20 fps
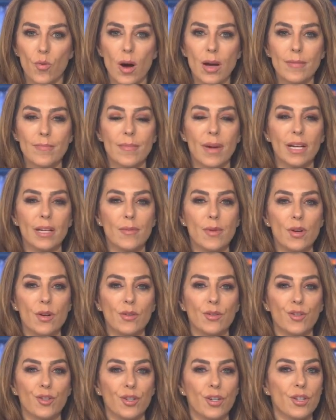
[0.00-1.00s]
What money
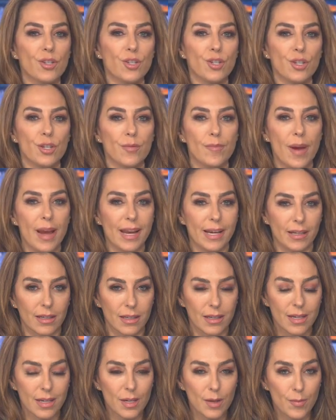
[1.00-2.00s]
moves should you
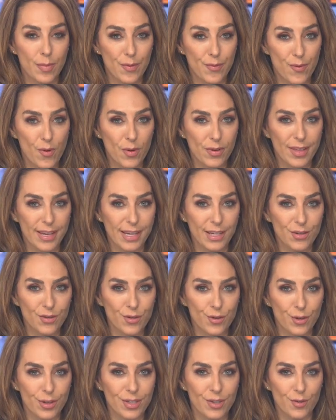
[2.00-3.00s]
make before the
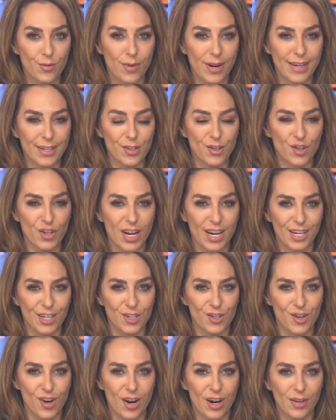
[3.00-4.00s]
interest rates
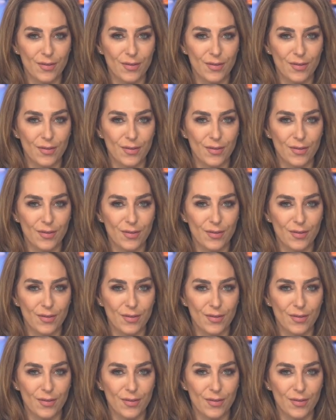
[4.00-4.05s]
change? Our